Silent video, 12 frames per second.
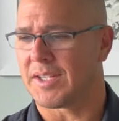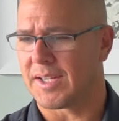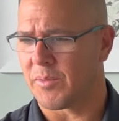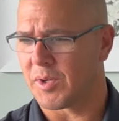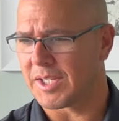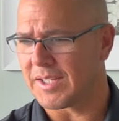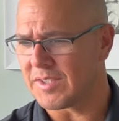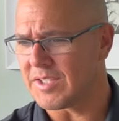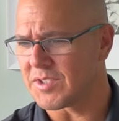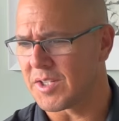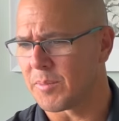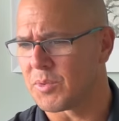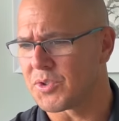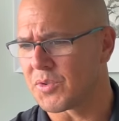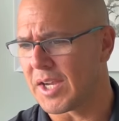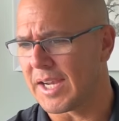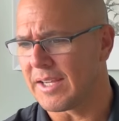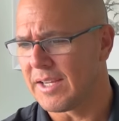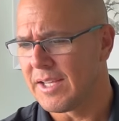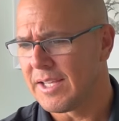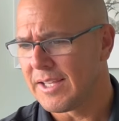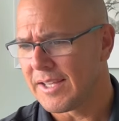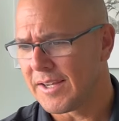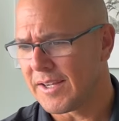And I want to get these numbers right.
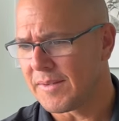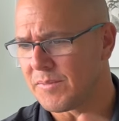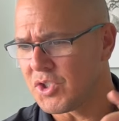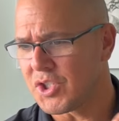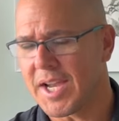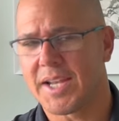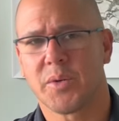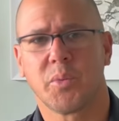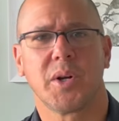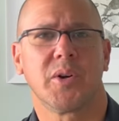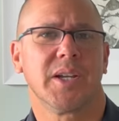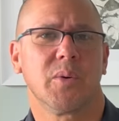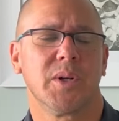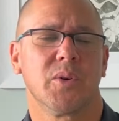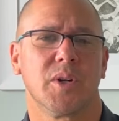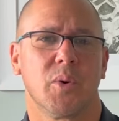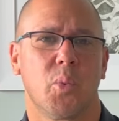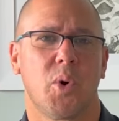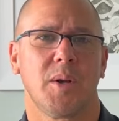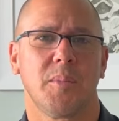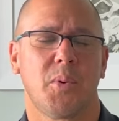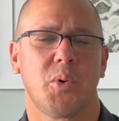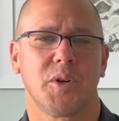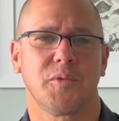January, we were at
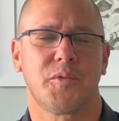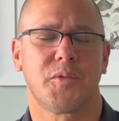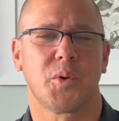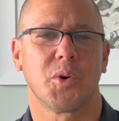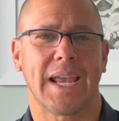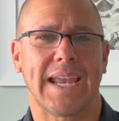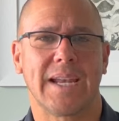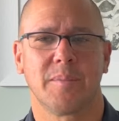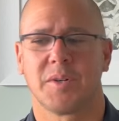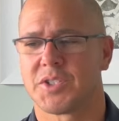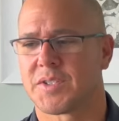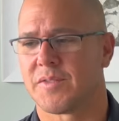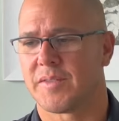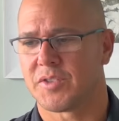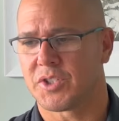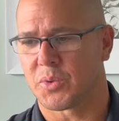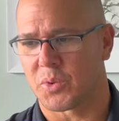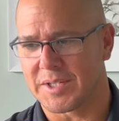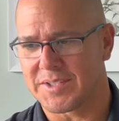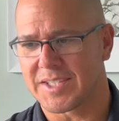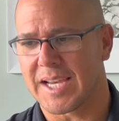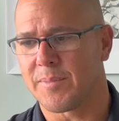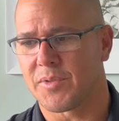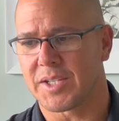1.48 months of inventory.
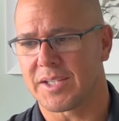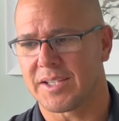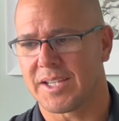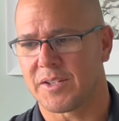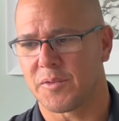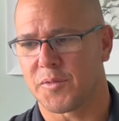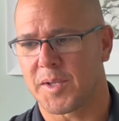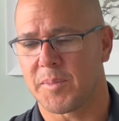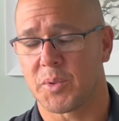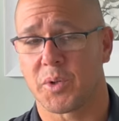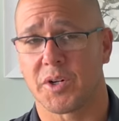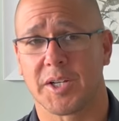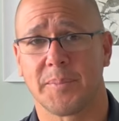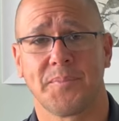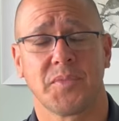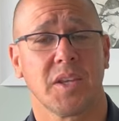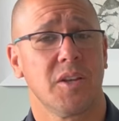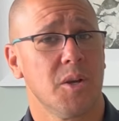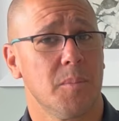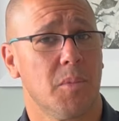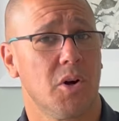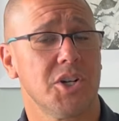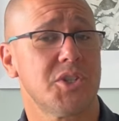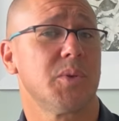Same thing again in February.
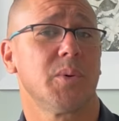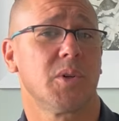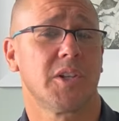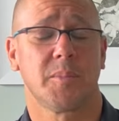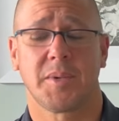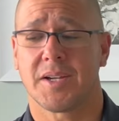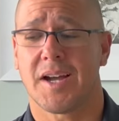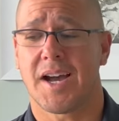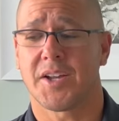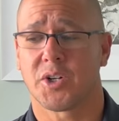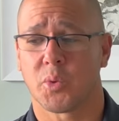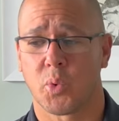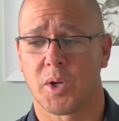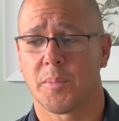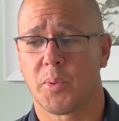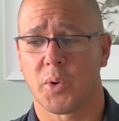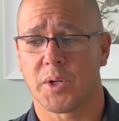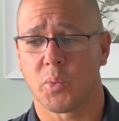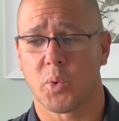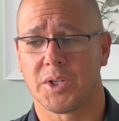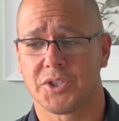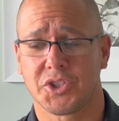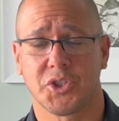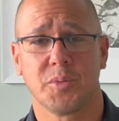March, we were a little bit hotter,
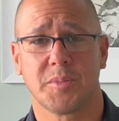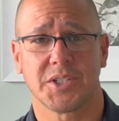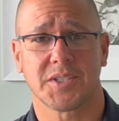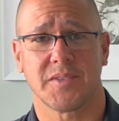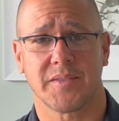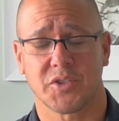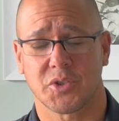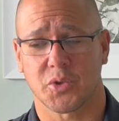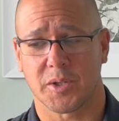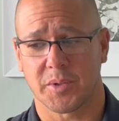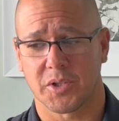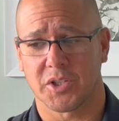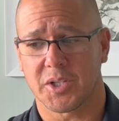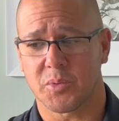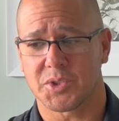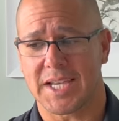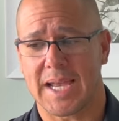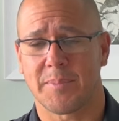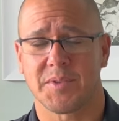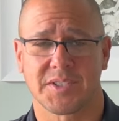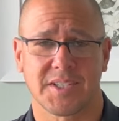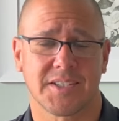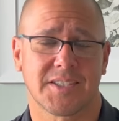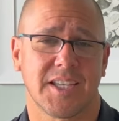1.12 months of inventory, but look at what's happened
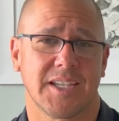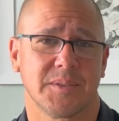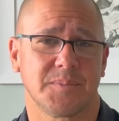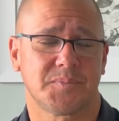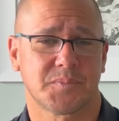since then.